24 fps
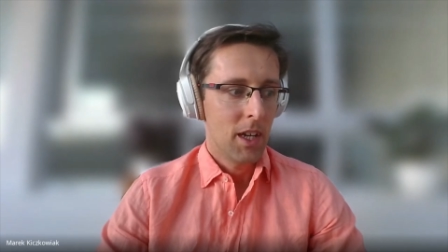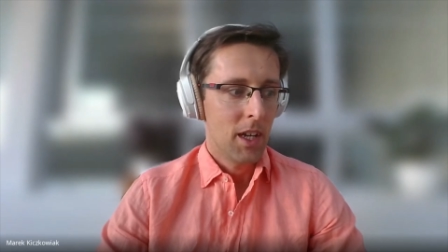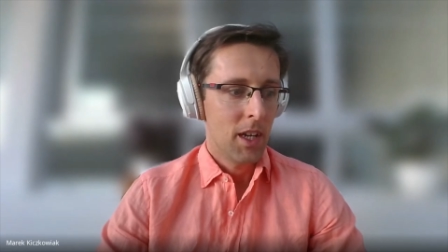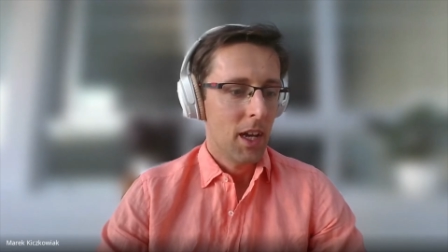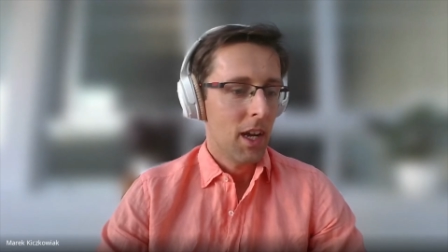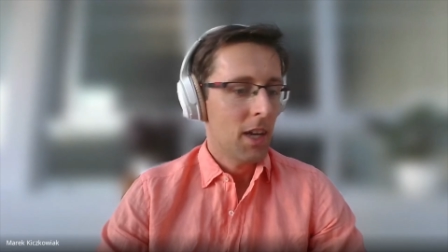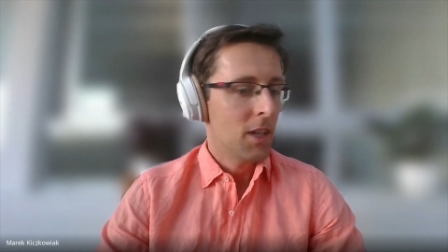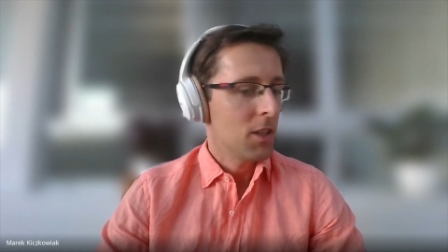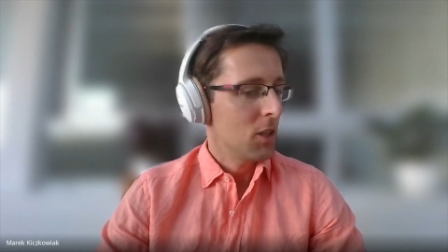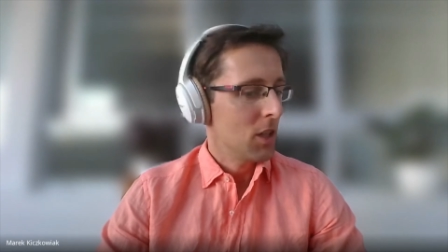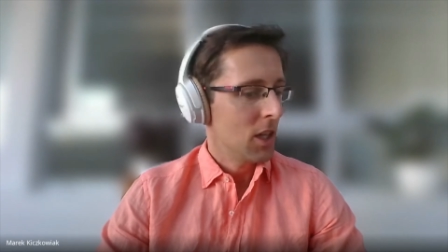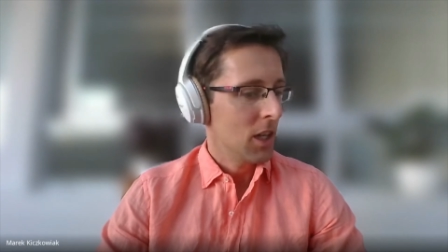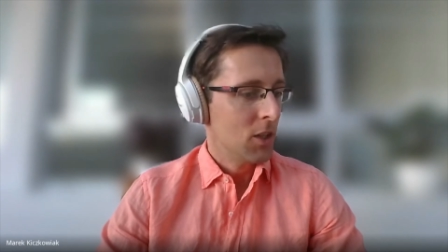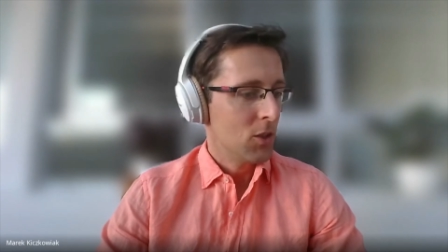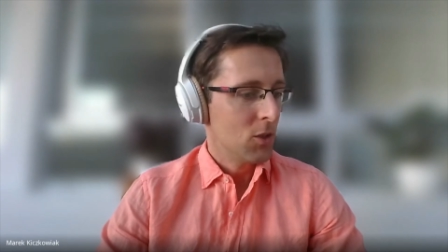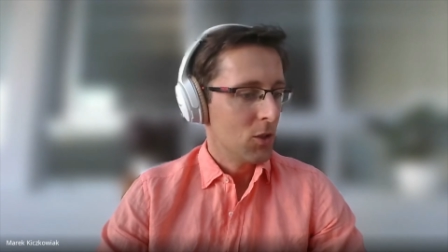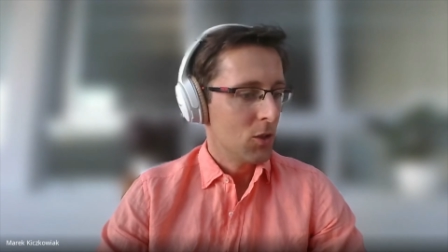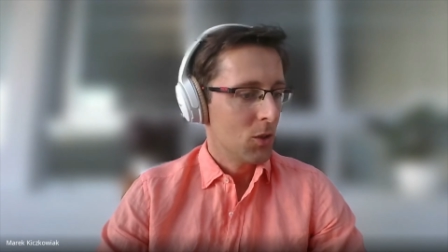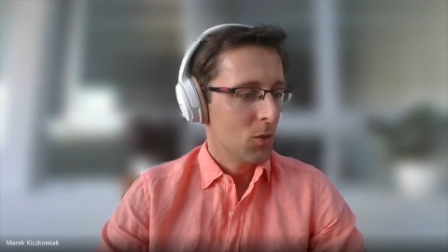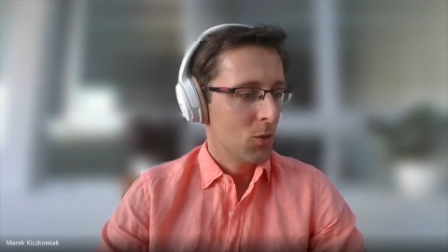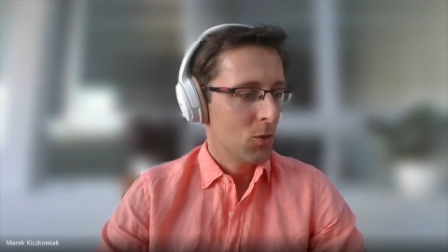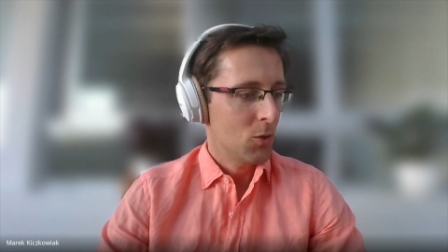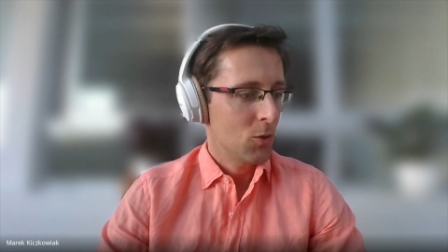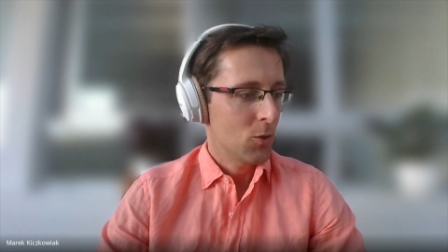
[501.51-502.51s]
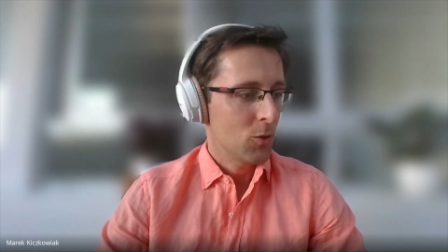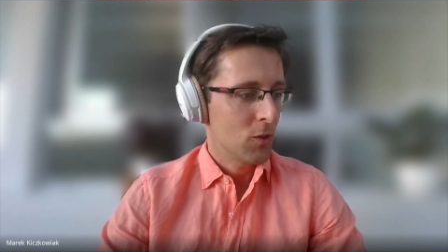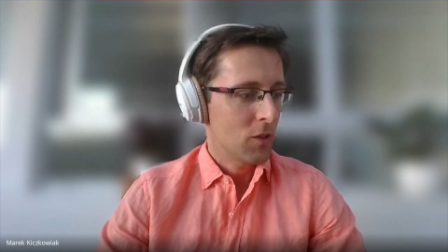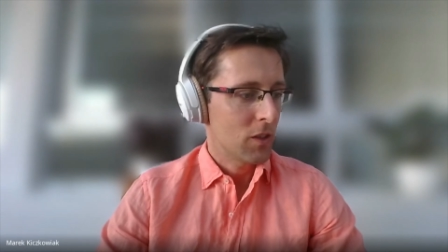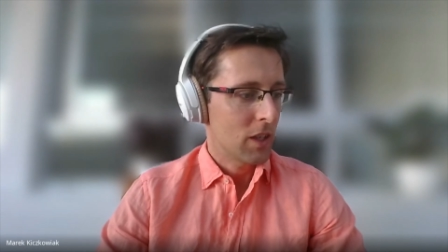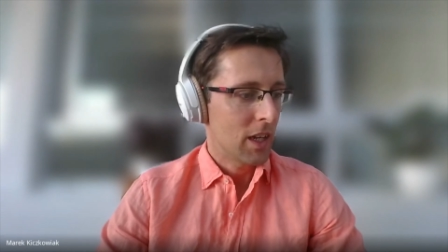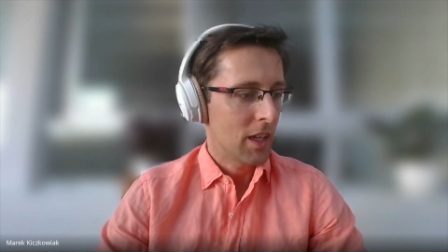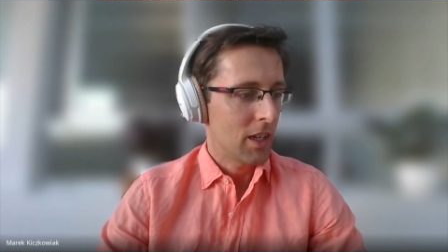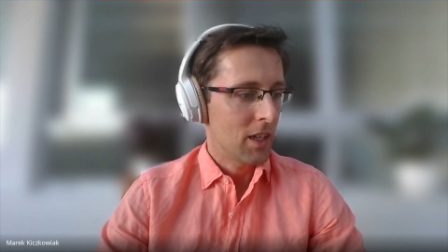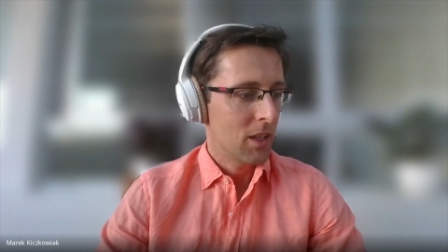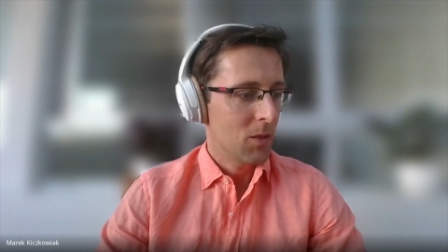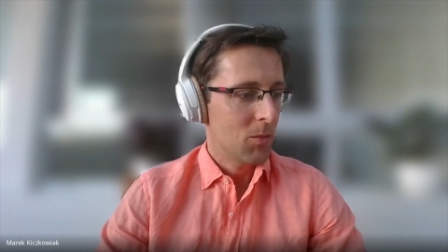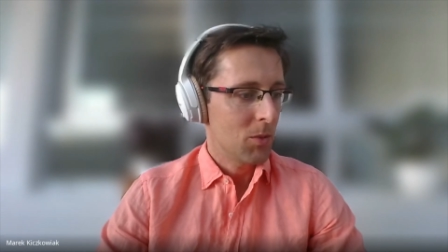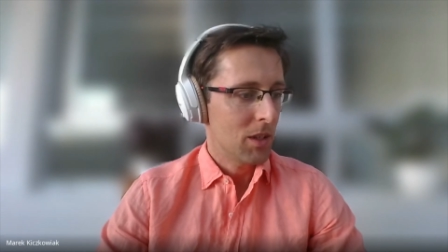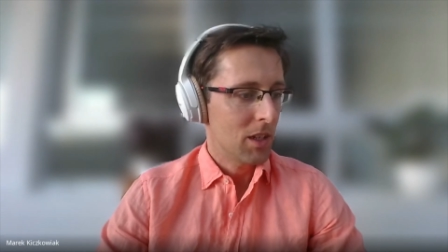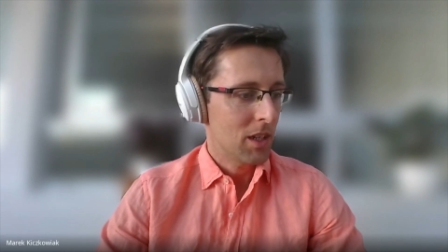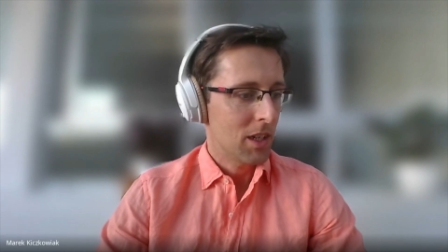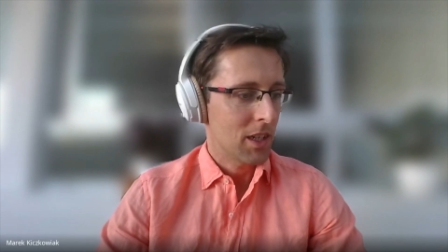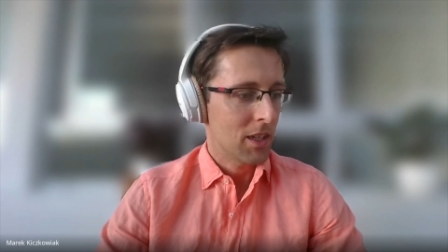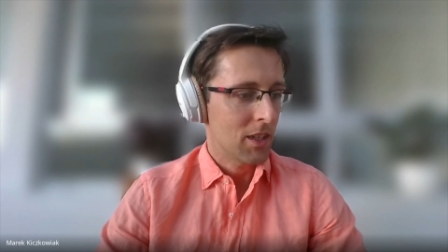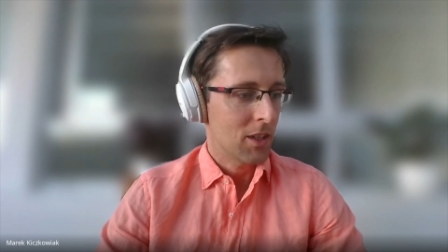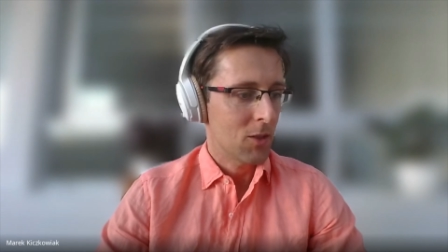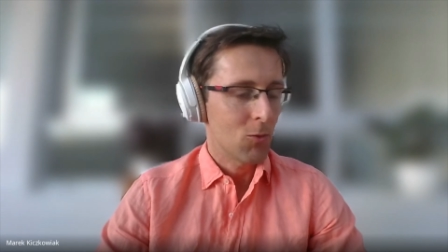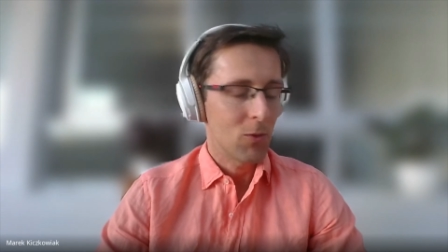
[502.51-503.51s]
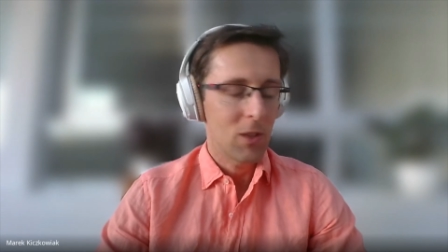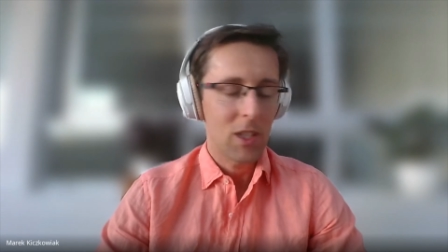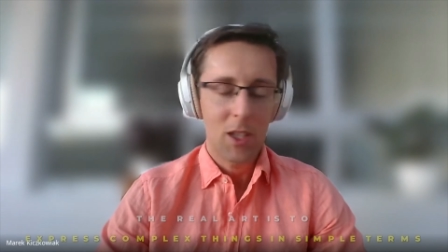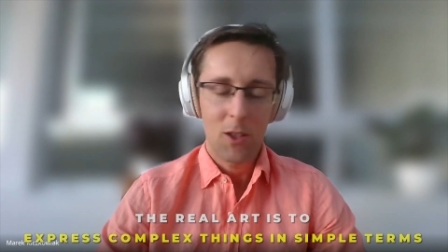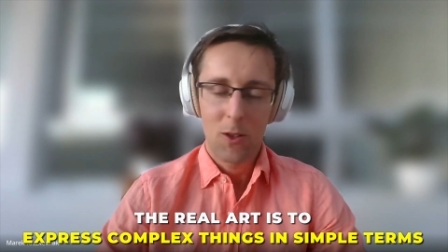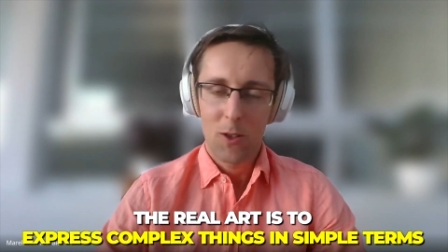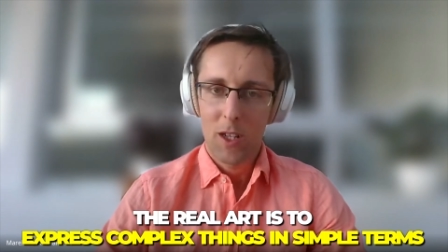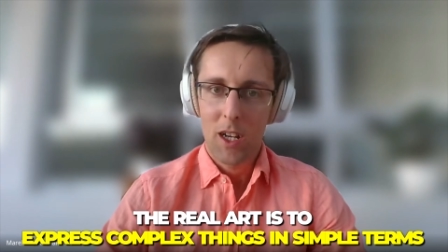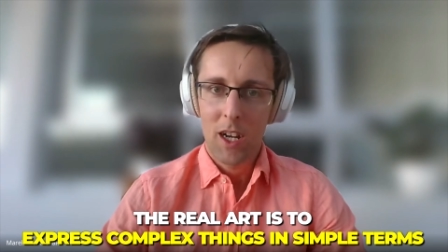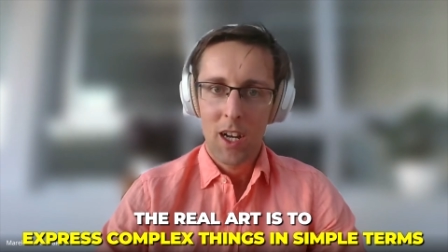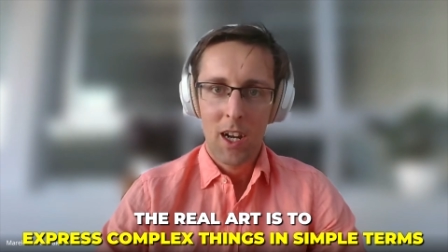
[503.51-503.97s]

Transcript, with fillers: And I d- I don't know who said it, but like the real